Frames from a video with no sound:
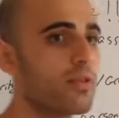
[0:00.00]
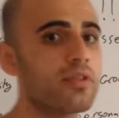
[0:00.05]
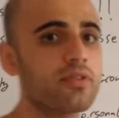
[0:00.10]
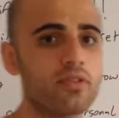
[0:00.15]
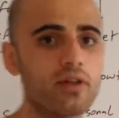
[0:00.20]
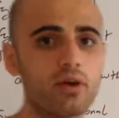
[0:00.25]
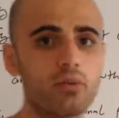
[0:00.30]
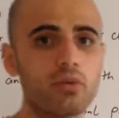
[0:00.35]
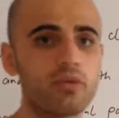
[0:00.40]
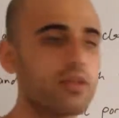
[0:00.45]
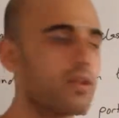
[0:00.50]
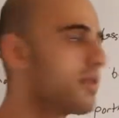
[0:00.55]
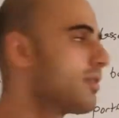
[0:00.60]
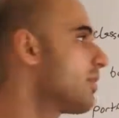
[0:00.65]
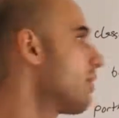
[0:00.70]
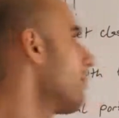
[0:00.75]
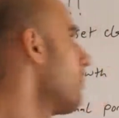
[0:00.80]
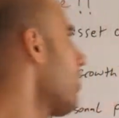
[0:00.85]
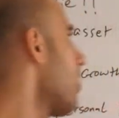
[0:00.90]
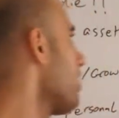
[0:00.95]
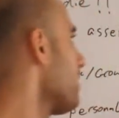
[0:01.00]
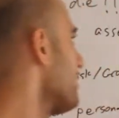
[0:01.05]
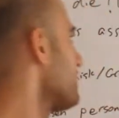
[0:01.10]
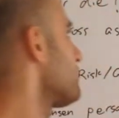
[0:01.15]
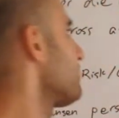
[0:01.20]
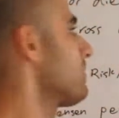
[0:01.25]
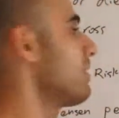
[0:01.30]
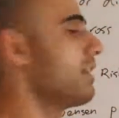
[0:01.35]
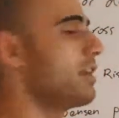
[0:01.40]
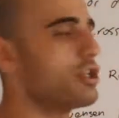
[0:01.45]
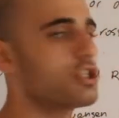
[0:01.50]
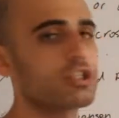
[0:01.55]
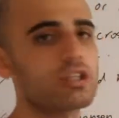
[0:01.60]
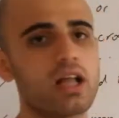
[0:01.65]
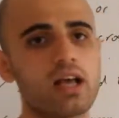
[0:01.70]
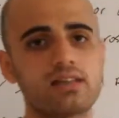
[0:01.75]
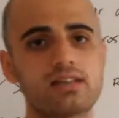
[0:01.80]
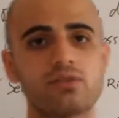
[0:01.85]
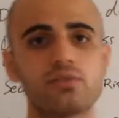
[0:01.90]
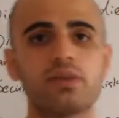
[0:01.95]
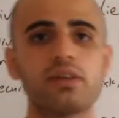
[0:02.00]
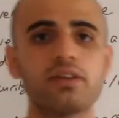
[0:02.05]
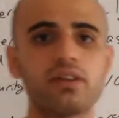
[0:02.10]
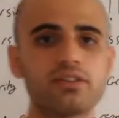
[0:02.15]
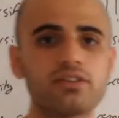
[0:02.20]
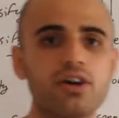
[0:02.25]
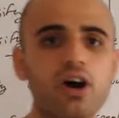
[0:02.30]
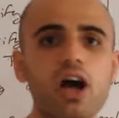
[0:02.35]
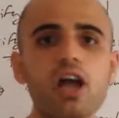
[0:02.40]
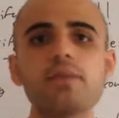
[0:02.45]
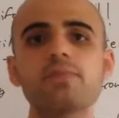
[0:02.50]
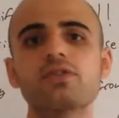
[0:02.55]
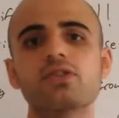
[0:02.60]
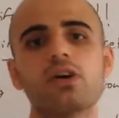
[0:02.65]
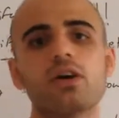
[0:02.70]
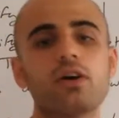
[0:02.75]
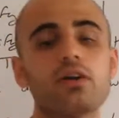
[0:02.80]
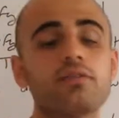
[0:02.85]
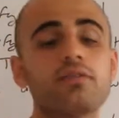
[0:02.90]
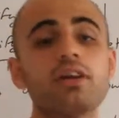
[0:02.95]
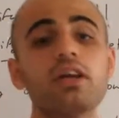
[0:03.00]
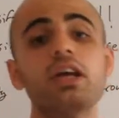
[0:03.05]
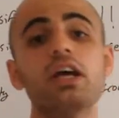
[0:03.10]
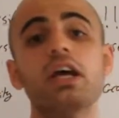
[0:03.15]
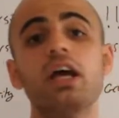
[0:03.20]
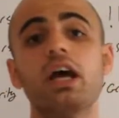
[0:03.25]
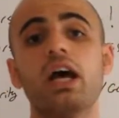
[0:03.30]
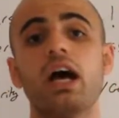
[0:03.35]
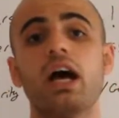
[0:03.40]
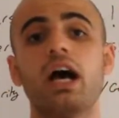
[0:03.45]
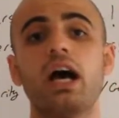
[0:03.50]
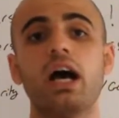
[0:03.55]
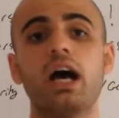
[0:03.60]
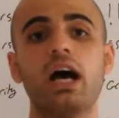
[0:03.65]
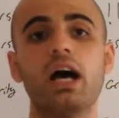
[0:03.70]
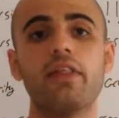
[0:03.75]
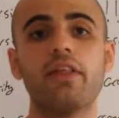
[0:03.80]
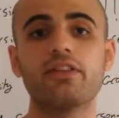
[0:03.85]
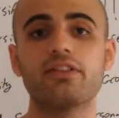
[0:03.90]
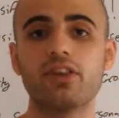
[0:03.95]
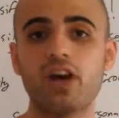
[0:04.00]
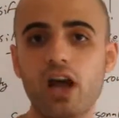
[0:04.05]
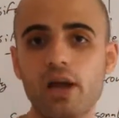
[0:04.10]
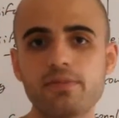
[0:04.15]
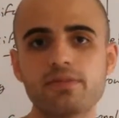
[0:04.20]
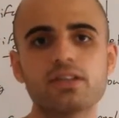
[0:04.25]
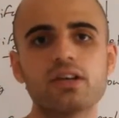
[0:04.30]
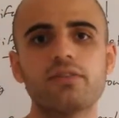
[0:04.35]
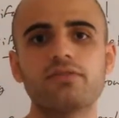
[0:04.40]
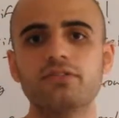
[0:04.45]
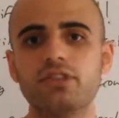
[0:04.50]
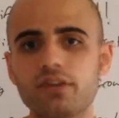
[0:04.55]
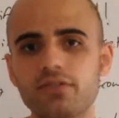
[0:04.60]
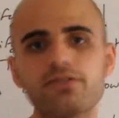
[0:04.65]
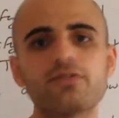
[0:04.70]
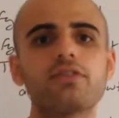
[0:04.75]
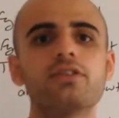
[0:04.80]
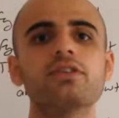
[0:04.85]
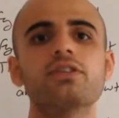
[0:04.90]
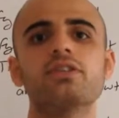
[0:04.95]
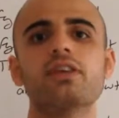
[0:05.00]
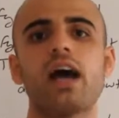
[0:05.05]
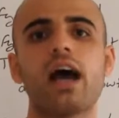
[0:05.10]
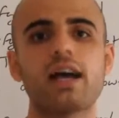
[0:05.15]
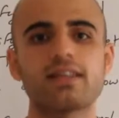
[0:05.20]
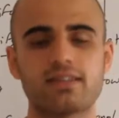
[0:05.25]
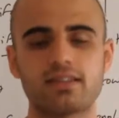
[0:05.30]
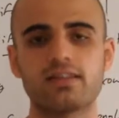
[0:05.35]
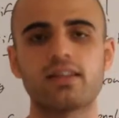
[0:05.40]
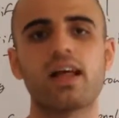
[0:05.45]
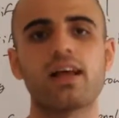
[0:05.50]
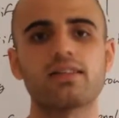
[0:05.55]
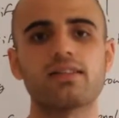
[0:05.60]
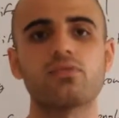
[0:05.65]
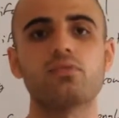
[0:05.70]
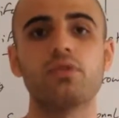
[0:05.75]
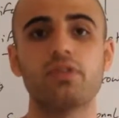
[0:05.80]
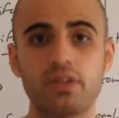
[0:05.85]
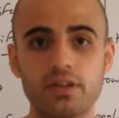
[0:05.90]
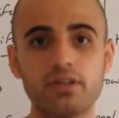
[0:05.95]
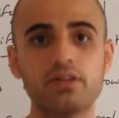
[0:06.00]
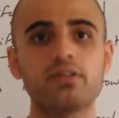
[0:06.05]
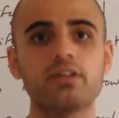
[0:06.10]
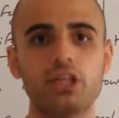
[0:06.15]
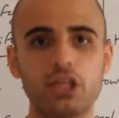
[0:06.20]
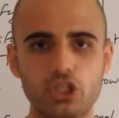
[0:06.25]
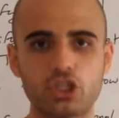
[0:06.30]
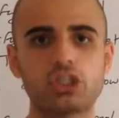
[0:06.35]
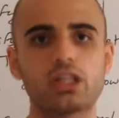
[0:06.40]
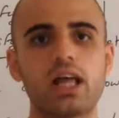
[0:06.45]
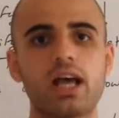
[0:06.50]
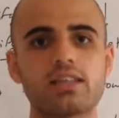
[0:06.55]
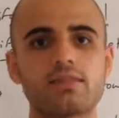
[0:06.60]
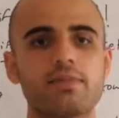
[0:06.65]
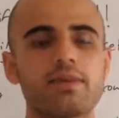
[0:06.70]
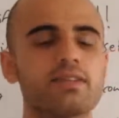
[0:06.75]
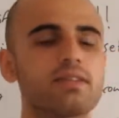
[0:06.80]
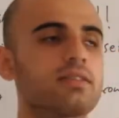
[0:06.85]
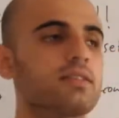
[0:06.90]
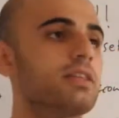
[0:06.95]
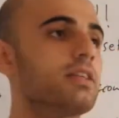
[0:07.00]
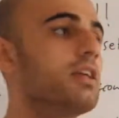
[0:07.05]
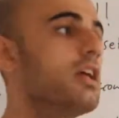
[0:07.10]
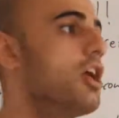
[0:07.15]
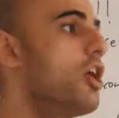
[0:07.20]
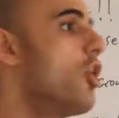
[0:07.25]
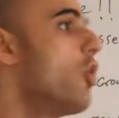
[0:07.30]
within the markets within each class, within the types of different asset classes within each class, basically,